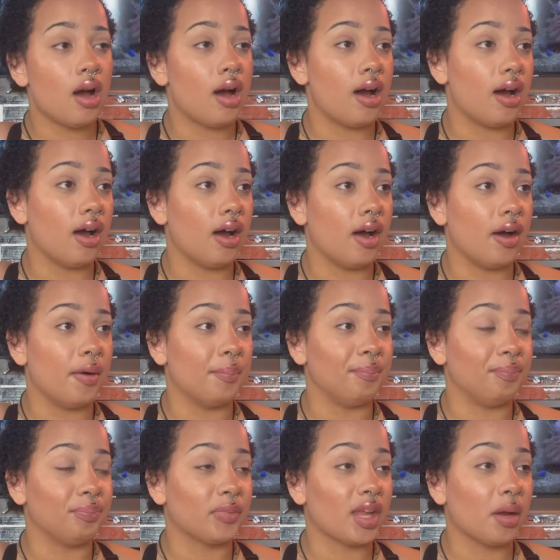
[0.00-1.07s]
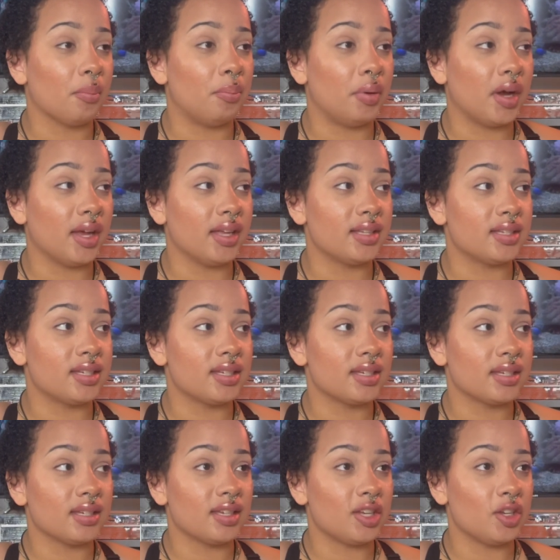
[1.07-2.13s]
But
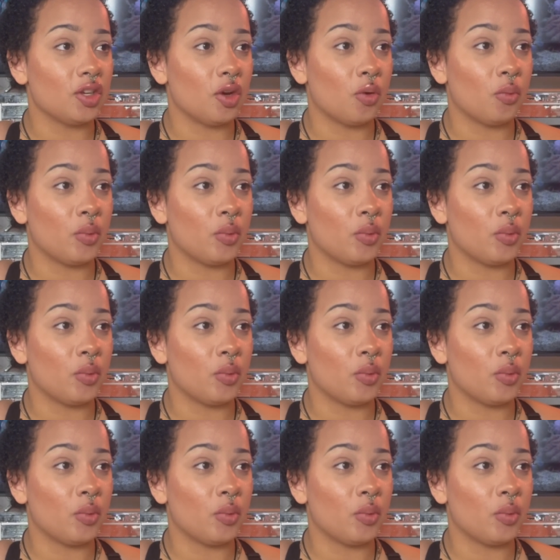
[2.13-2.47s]
you know,